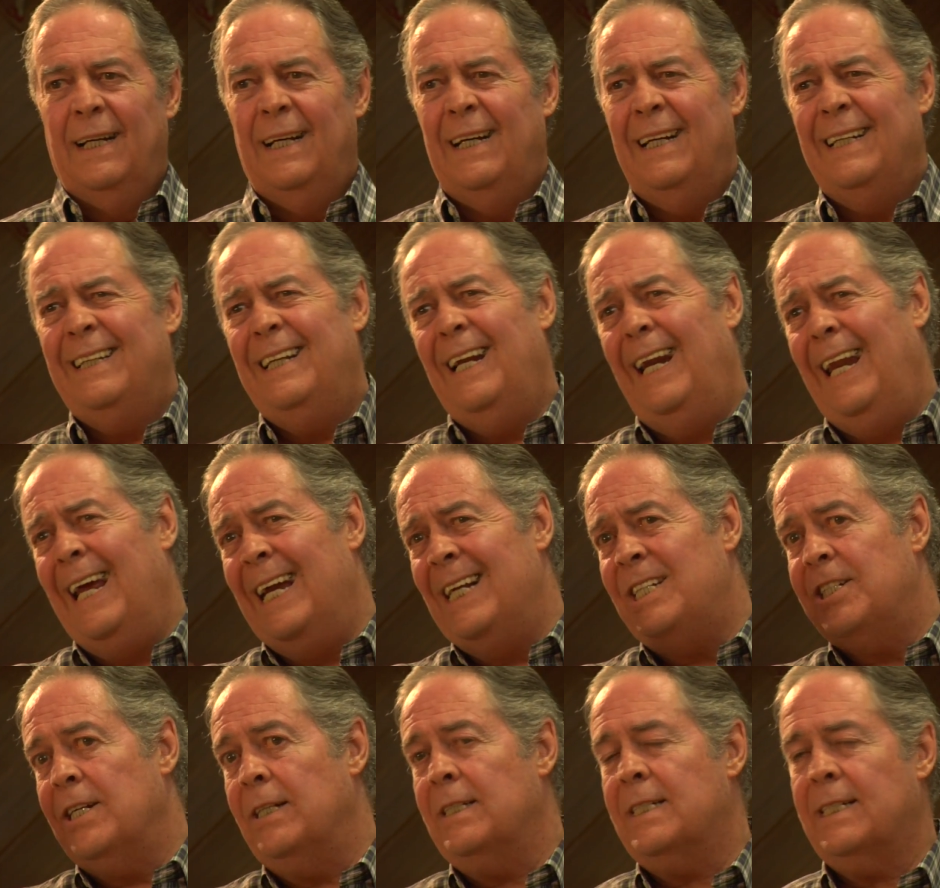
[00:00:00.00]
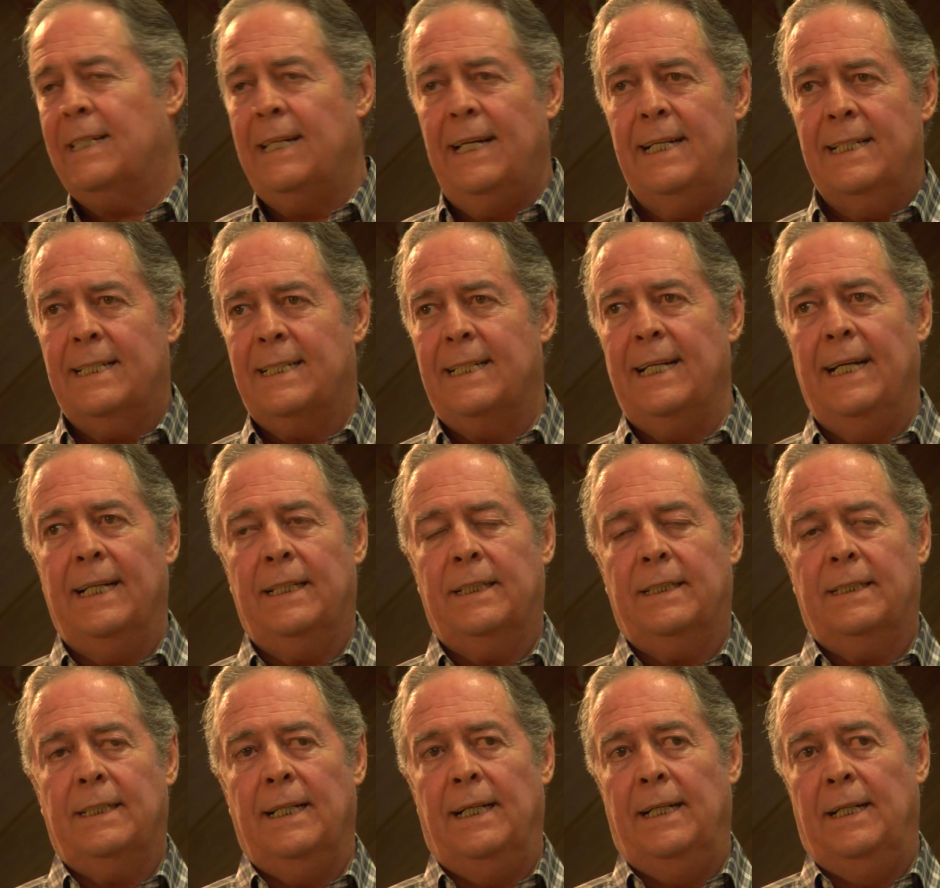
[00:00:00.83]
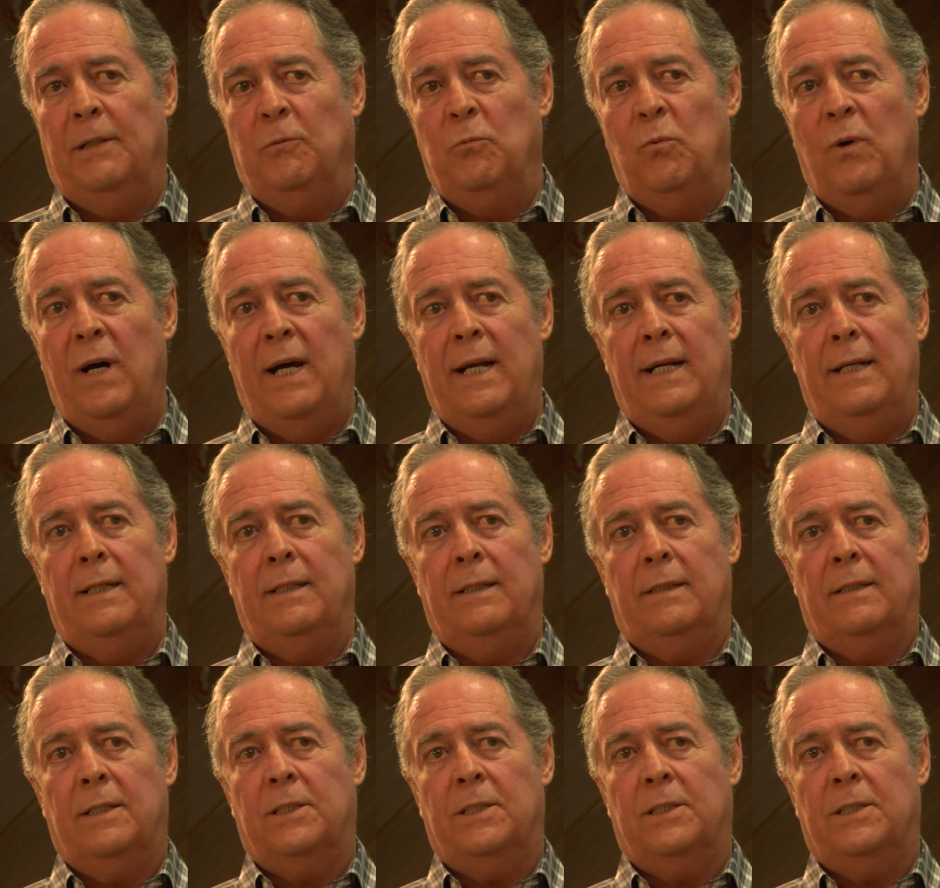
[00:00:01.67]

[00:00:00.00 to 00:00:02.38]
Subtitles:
And the legend says that one